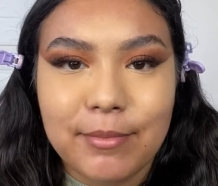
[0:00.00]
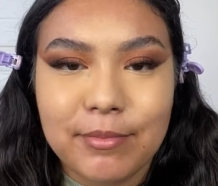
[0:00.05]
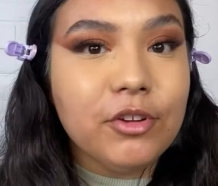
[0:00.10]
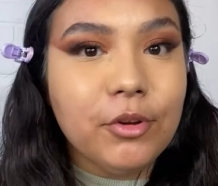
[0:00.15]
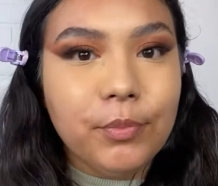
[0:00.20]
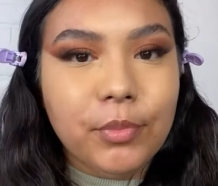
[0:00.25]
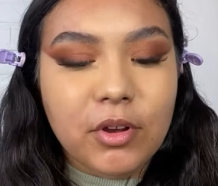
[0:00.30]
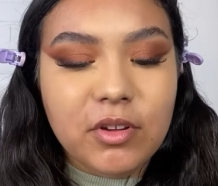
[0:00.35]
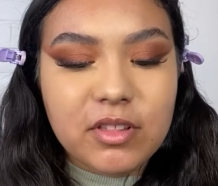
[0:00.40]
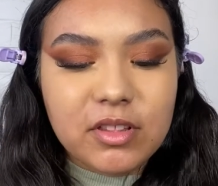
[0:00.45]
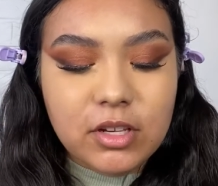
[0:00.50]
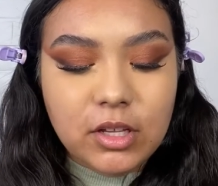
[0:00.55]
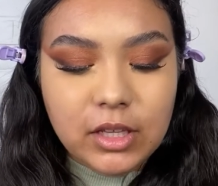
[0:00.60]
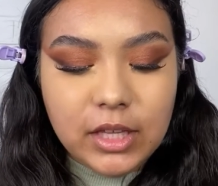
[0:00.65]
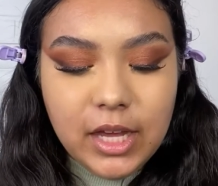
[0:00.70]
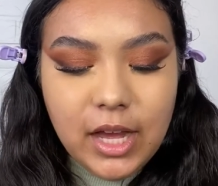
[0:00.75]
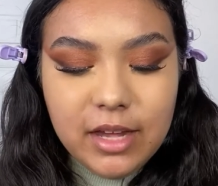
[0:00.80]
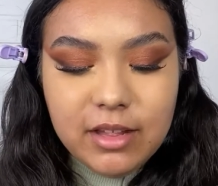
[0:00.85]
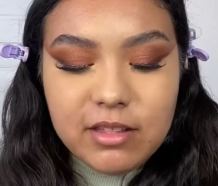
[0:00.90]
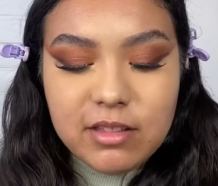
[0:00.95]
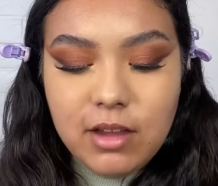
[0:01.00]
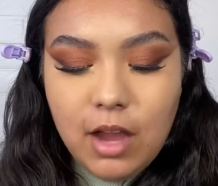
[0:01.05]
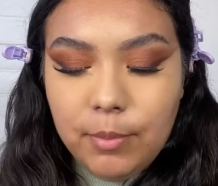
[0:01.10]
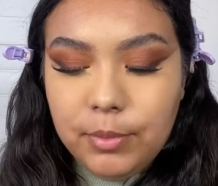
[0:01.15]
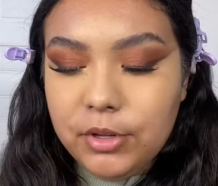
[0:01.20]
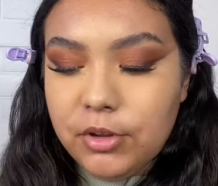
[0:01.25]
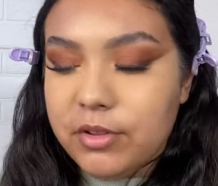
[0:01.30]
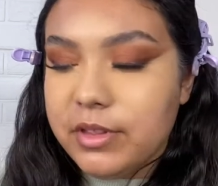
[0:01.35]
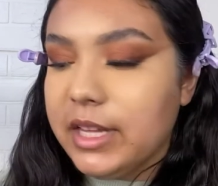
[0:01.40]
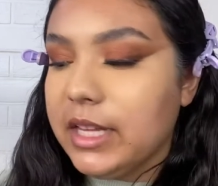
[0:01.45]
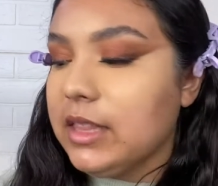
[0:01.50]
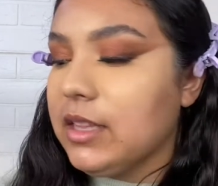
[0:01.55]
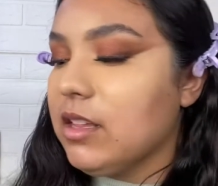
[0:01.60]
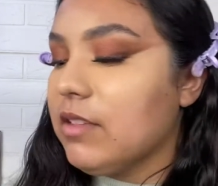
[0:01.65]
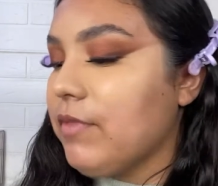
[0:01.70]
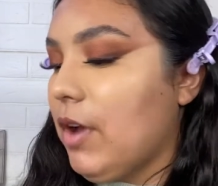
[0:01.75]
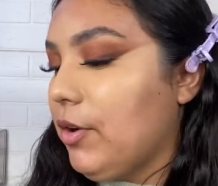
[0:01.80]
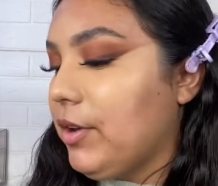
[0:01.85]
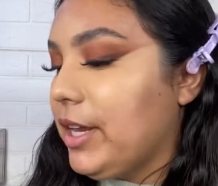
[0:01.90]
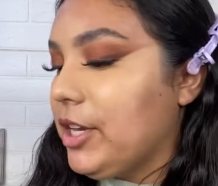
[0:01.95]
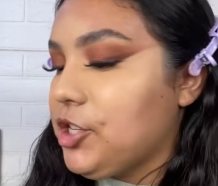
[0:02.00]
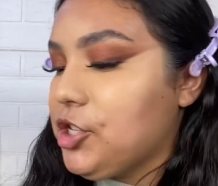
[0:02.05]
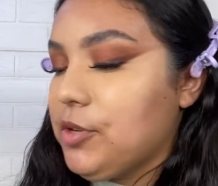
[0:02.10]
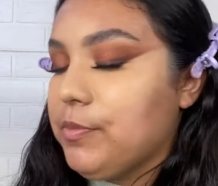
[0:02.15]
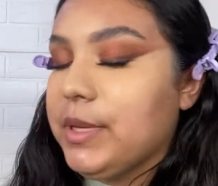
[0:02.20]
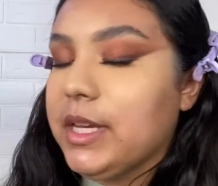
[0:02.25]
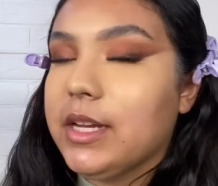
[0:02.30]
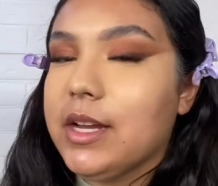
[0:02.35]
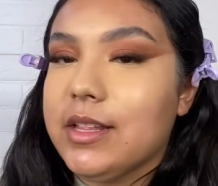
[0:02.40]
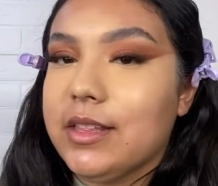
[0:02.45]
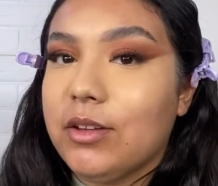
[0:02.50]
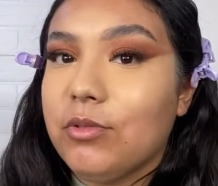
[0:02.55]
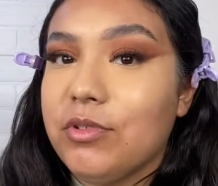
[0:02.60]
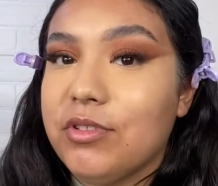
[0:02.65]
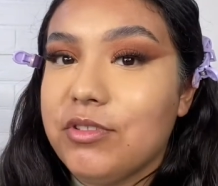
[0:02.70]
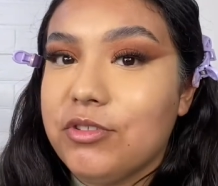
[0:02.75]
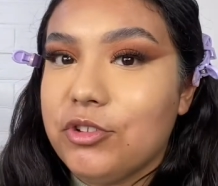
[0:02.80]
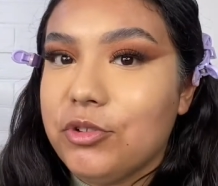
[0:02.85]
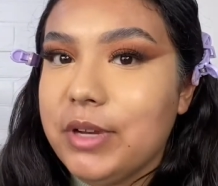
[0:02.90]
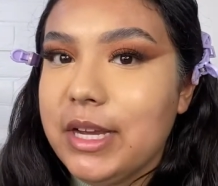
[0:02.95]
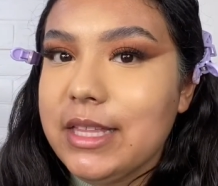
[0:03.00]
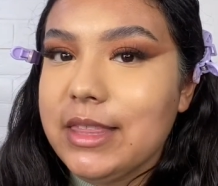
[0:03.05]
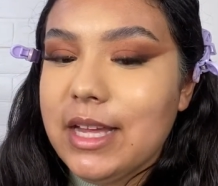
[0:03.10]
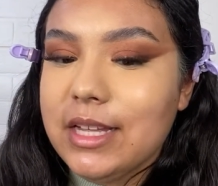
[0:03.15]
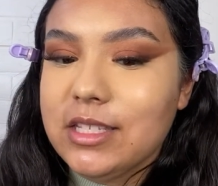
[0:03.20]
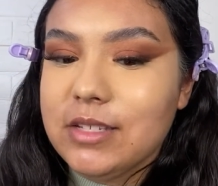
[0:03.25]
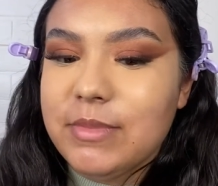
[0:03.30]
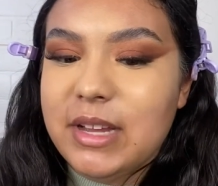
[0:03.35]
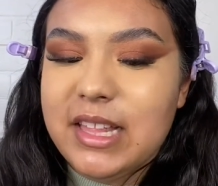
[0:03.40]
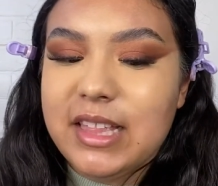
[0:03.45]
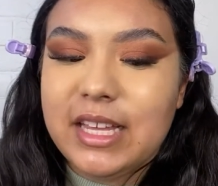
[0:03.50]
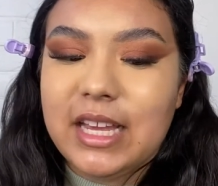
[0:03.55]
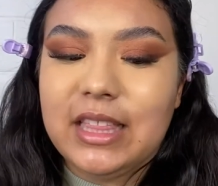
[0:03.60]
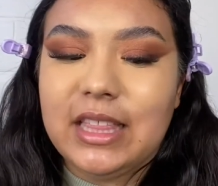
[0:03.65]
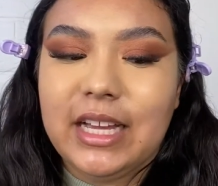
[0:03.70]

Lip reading: So personally, I stopped using this foundation because it was doing that to my skin.